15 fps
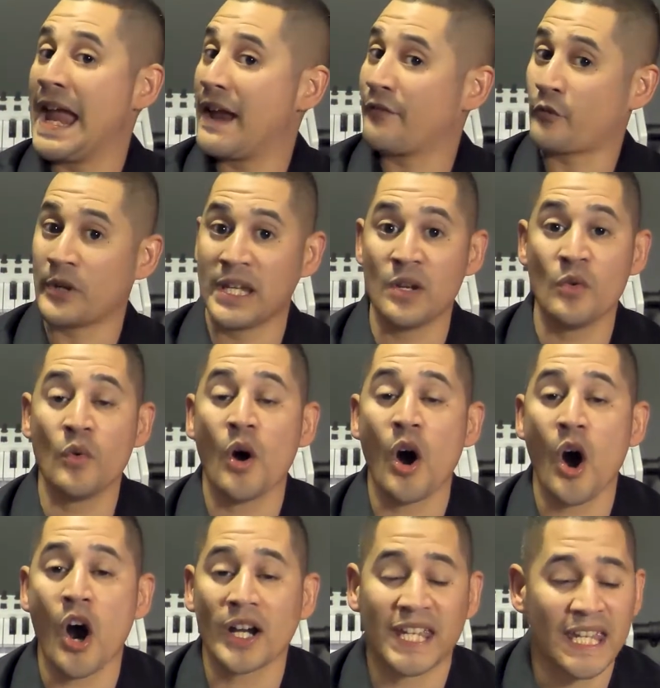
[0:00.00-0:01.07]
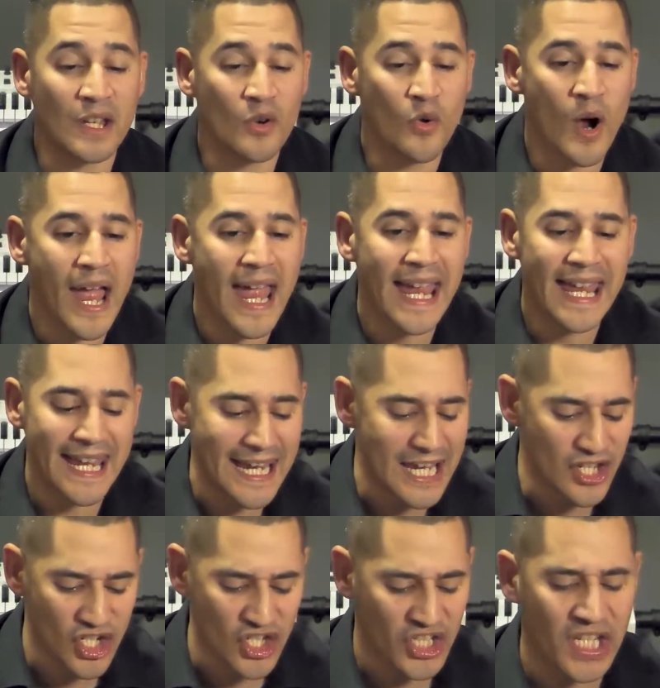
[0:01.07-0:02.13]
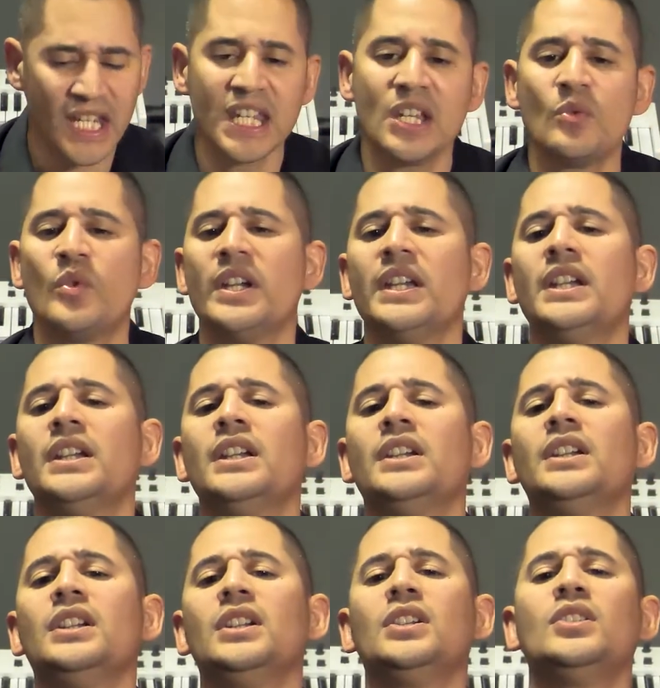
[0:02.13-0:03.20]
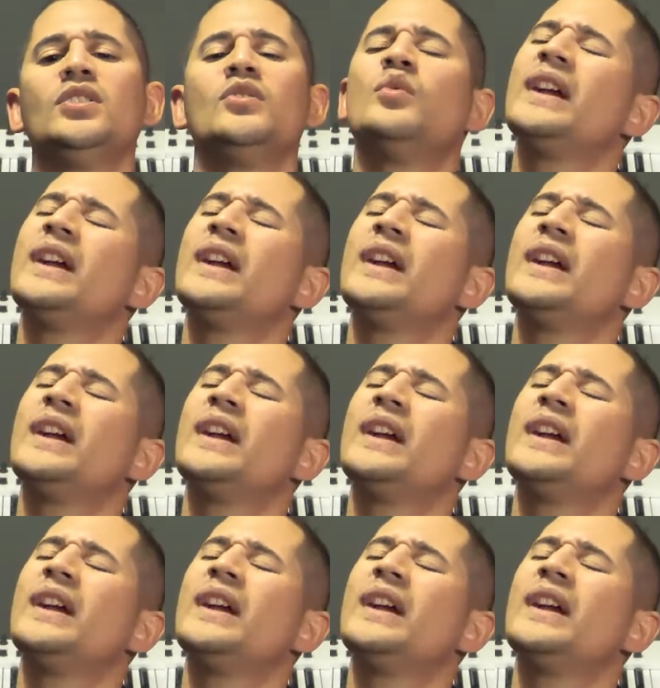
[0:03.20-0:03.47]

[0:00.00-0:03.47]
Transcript: Every war he wages, he will.